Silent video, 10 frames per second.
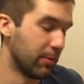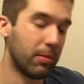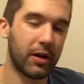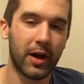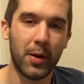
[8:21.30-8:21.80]

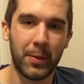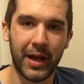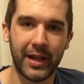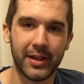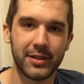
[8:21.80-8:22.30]
bug out
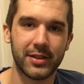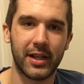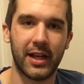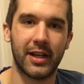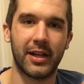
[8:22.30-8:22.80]
bags,
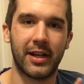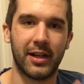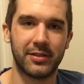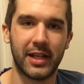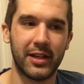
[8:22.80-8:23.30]
and
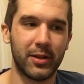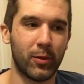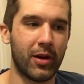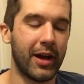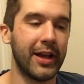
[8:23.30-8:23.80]
I'll tell you
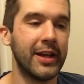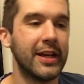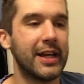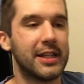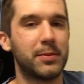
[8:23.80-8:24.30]
why.
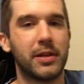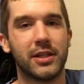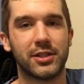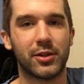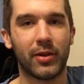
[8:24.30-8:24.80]
It's
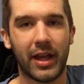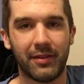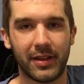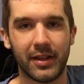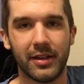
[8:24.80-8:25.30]
because they're
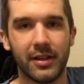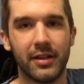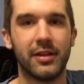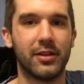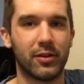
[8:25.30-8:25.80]
heavy.
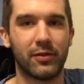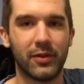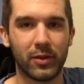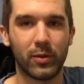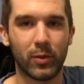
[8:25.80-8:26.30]
They're
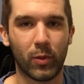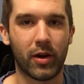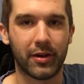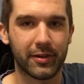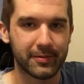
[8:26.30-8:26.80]
filled with
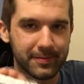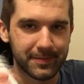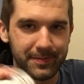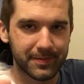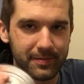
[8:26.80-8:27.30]
water.
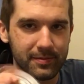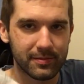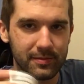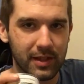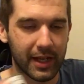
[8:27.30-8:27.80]

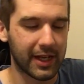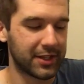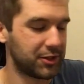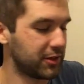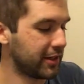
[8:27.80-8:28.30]
Okay,
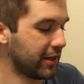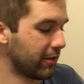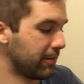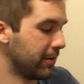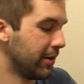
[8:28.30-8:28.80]
as you can
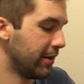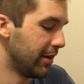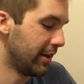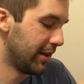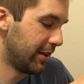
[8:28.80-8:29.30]
hear
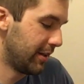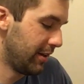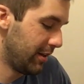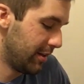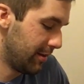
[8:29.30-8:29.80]

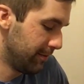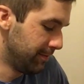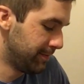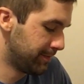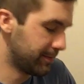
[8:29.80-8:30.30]

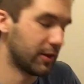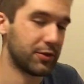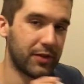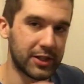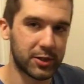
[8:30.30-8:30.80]
them.
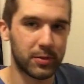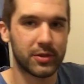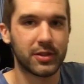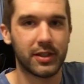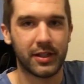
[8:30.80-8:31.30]
There's
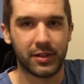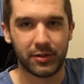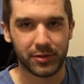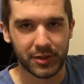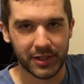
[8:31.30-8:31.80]
vegetables, and
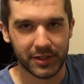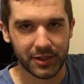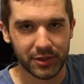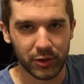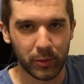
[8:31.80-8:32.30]
then there's things
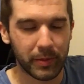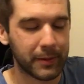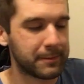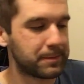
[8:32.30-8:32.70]
like soup.